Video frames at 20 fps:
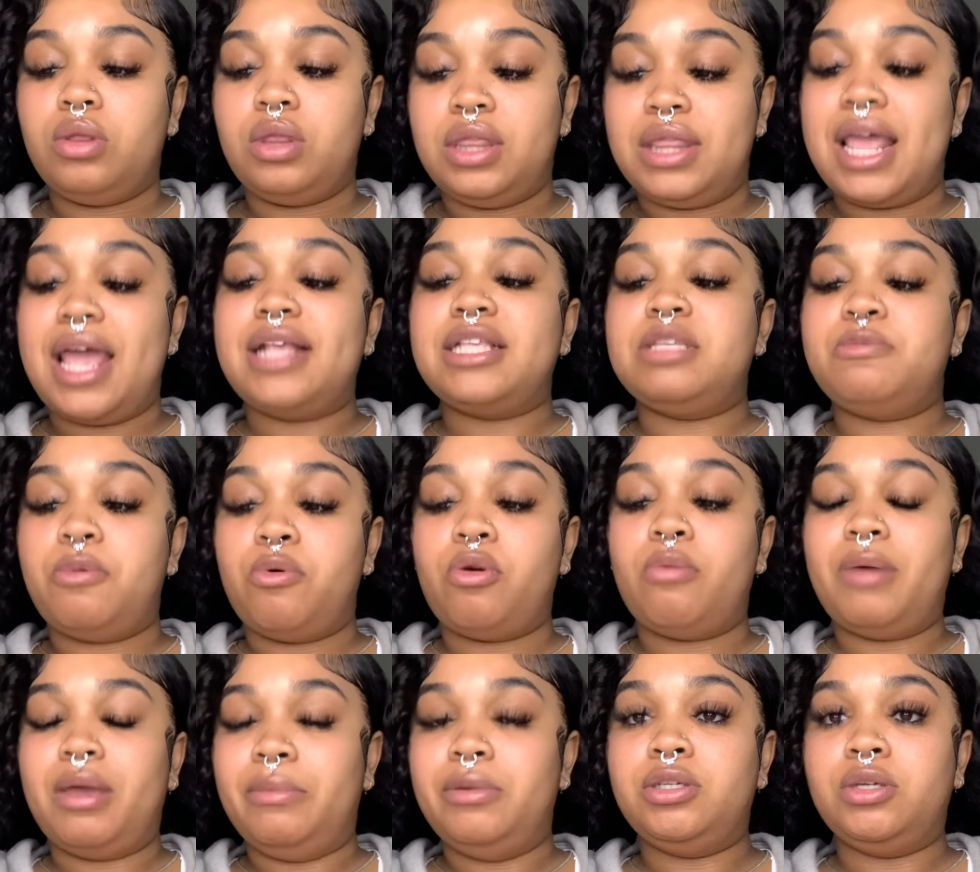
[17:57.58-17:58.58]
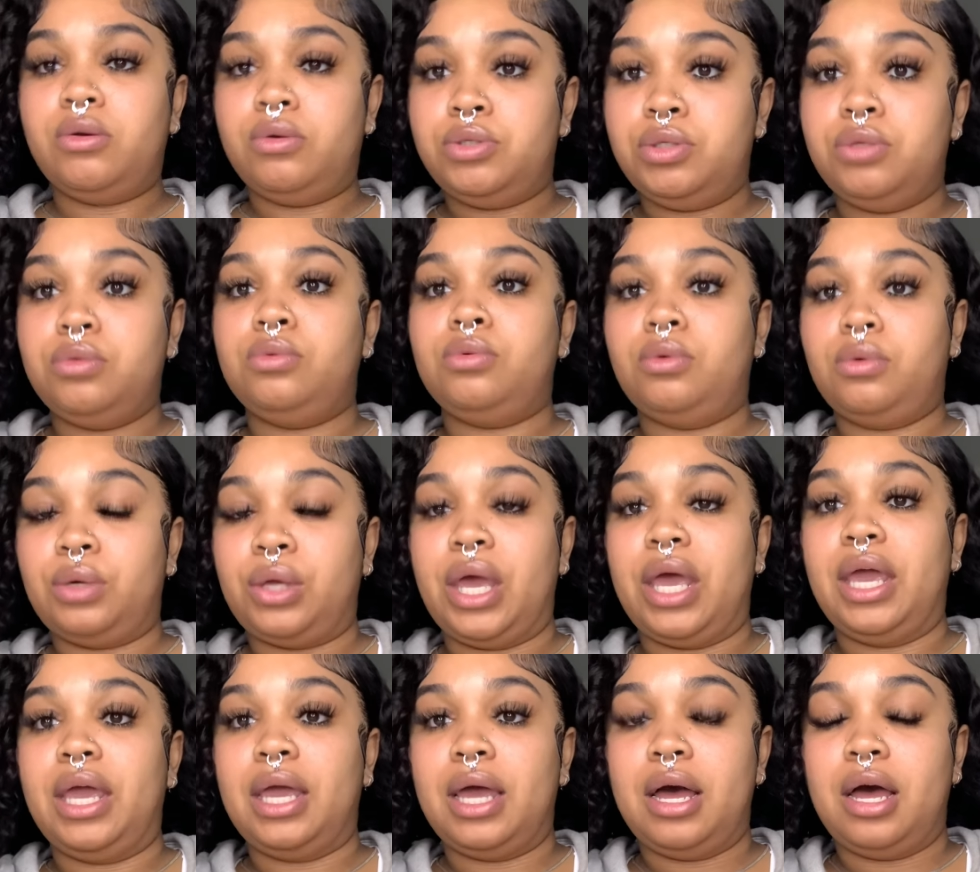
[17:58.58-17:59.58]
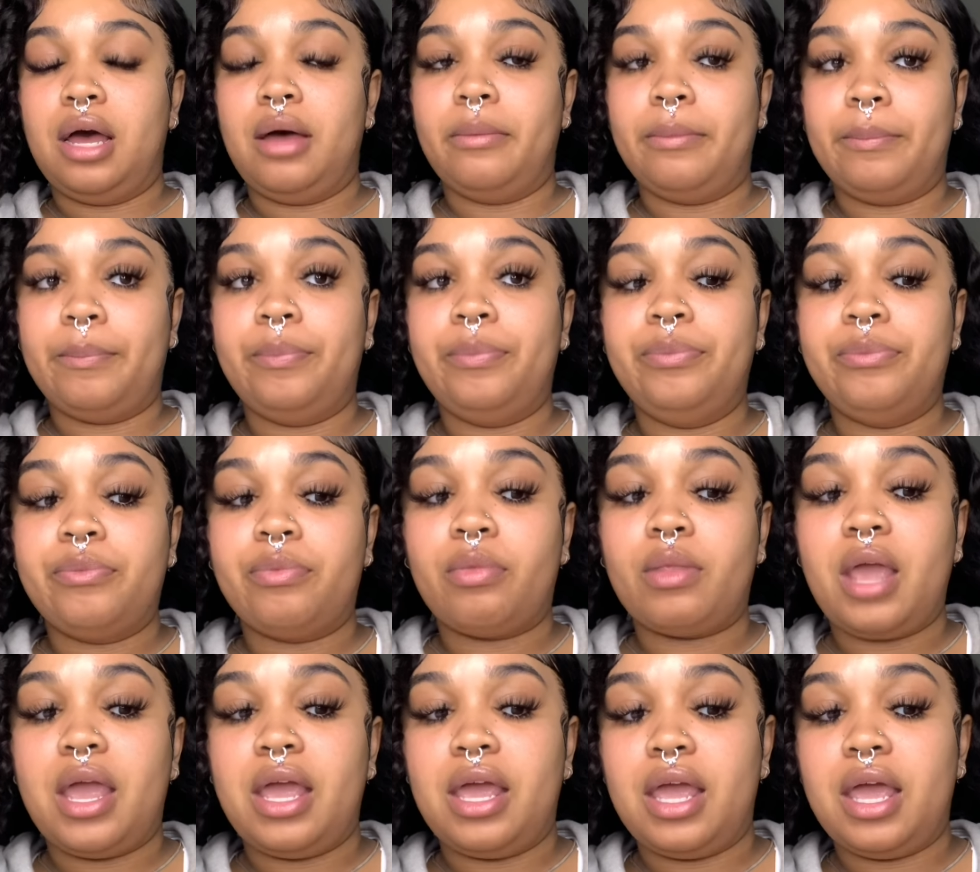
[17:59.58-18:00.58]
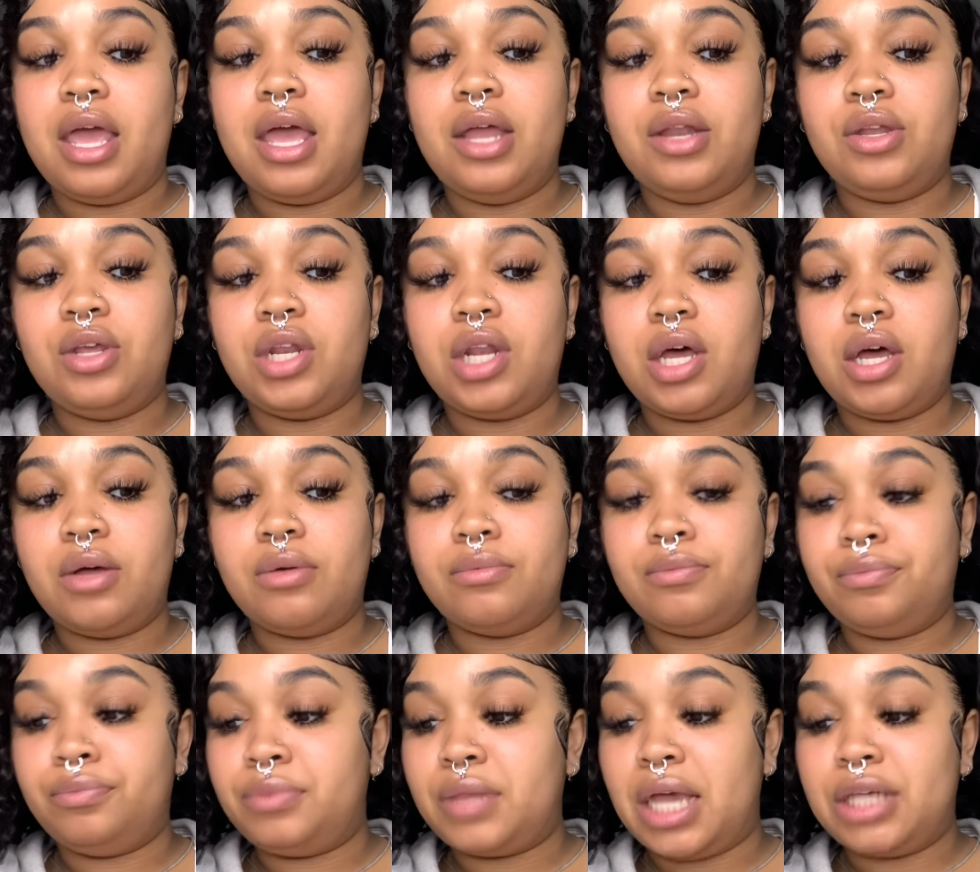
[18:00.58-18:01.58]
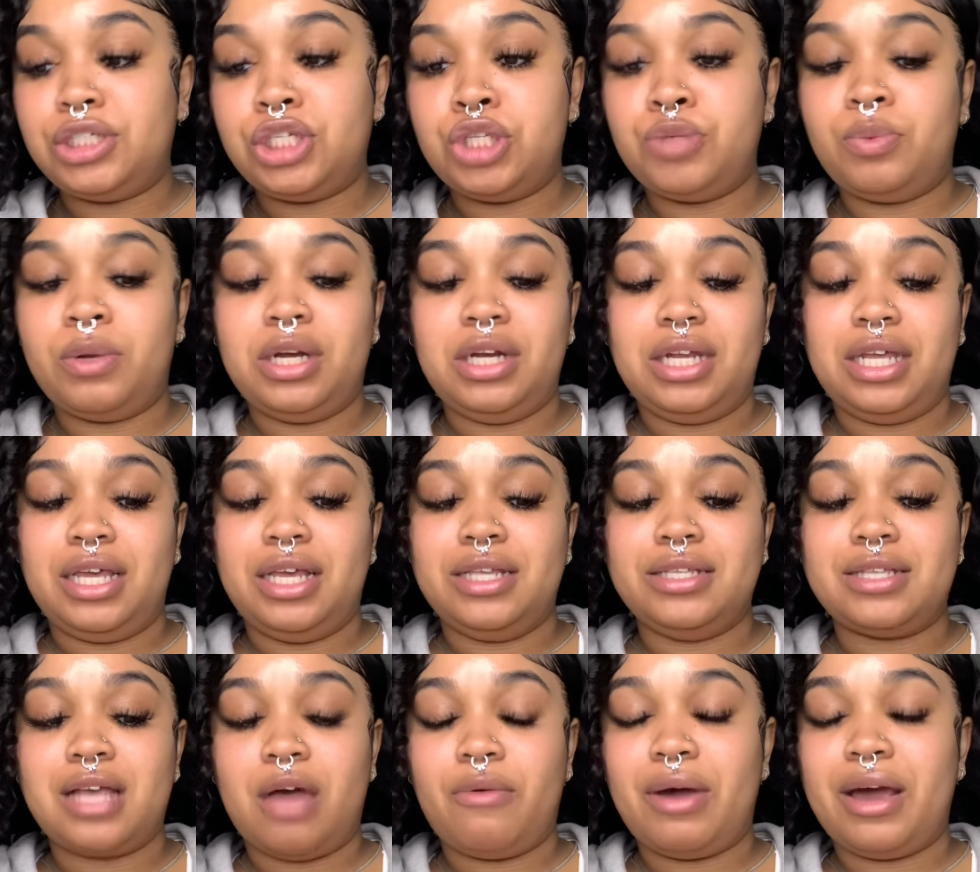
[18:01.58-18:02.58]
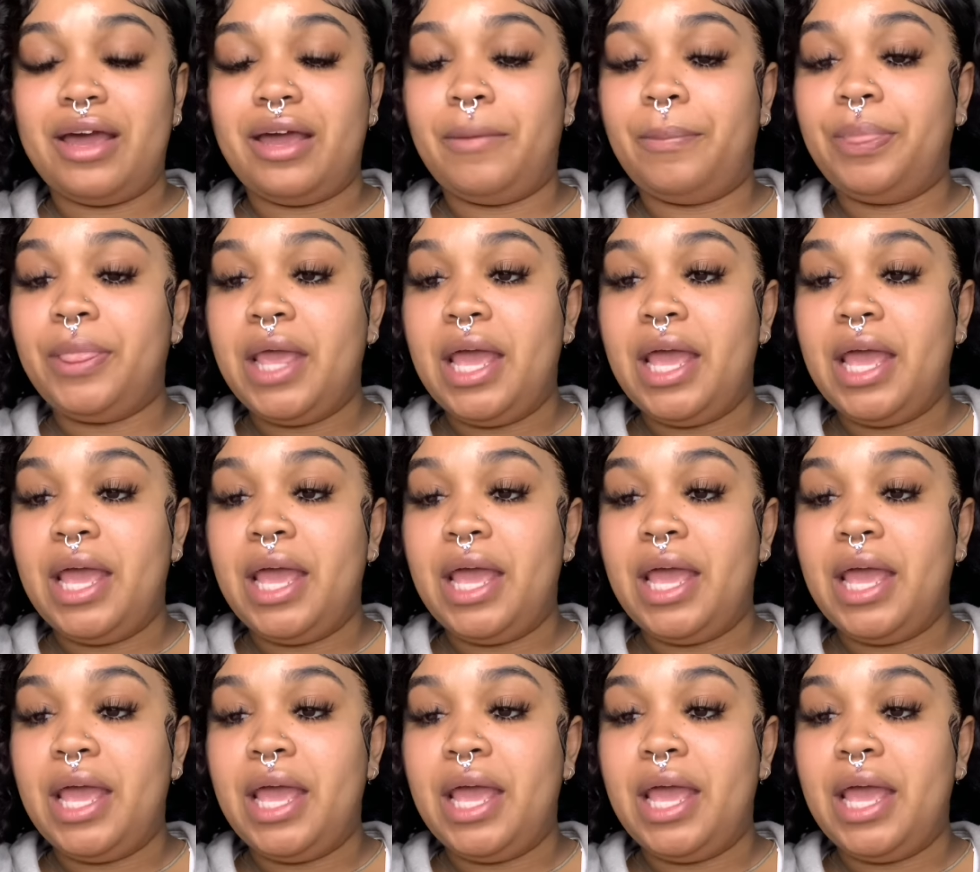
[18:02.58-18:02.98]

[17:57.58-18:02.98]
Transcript: That spirit baby chose you, okay? um And, you know, that's just what it is, all right?